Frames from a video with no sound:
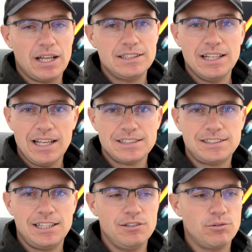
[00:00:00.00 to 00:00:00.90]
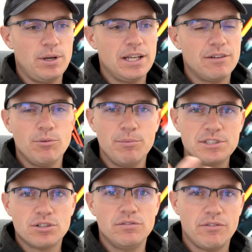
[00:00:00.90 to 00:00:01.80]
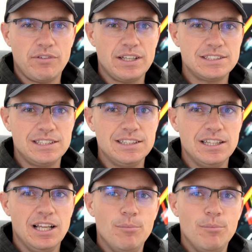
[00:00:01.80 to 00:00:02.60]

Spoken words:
I did elastic the other week, if you want me to cover things in